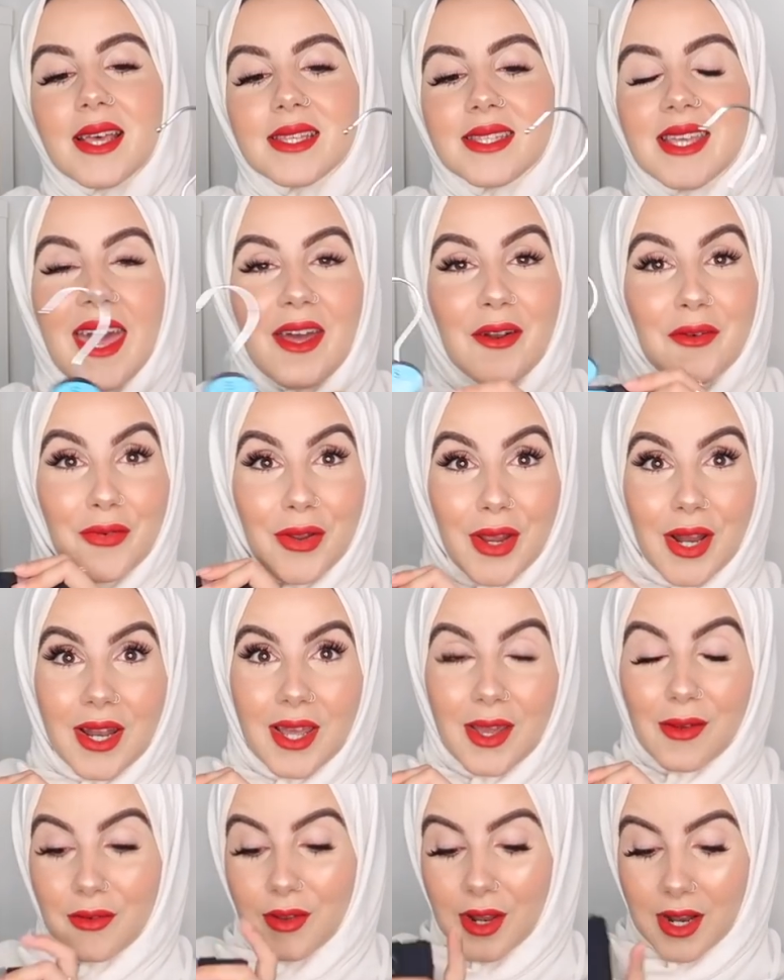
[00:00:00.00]
So yeah,
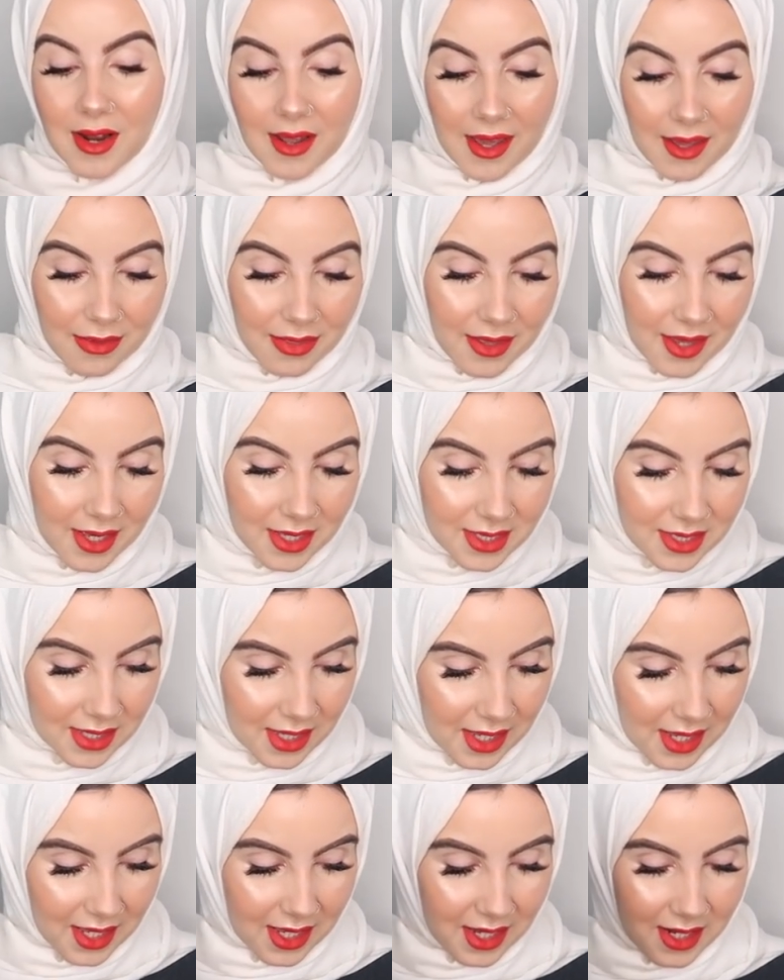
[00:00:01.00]
really, really like this,
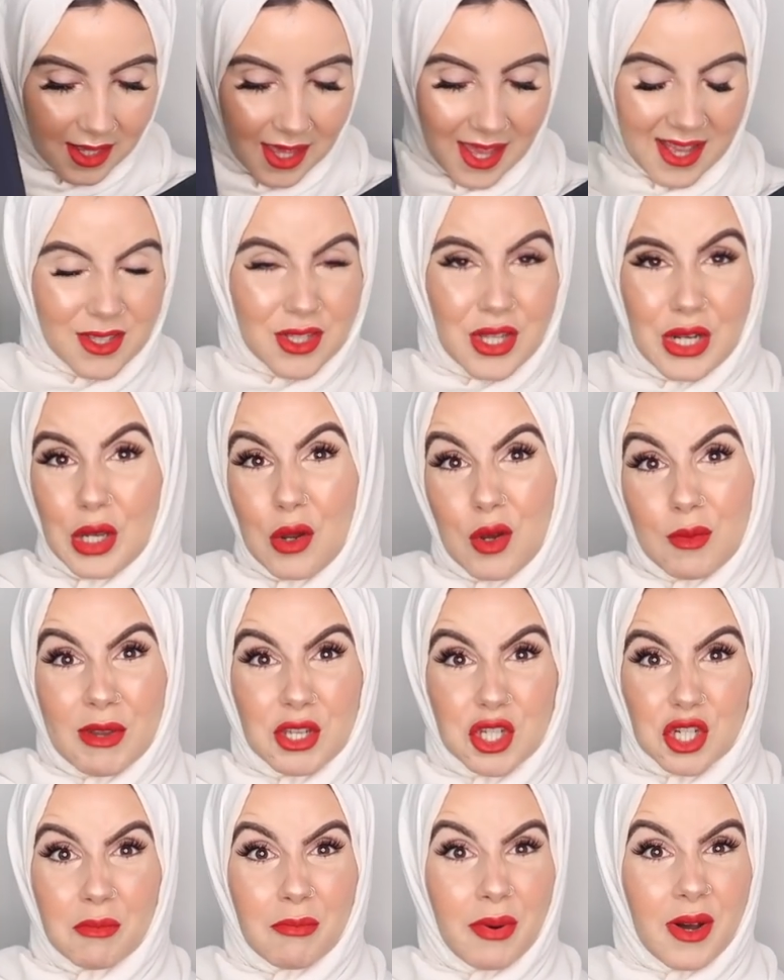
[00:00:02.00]
and yeah, it's gonna go with my
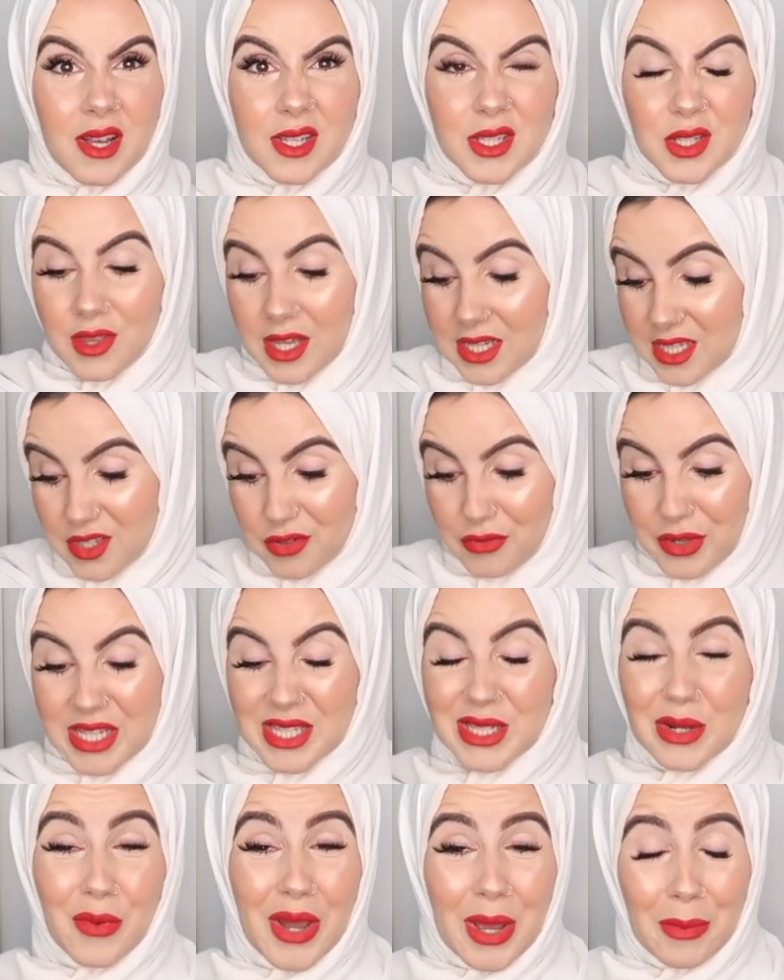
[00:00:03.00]
jumper, so that's the
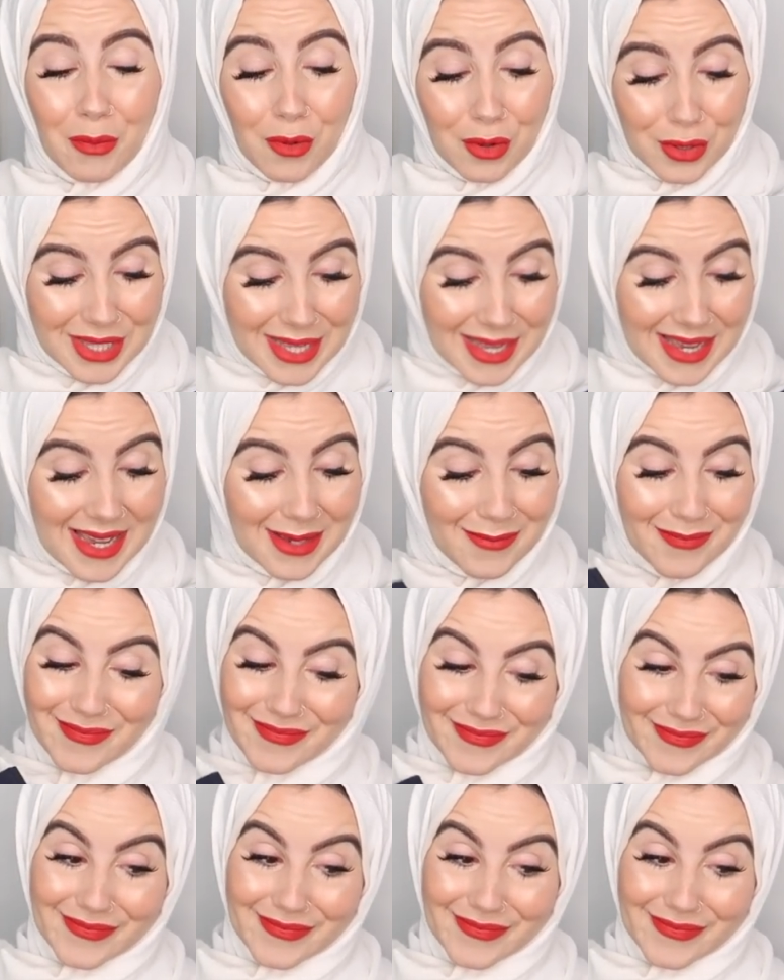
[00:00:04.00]
reason why I bought it.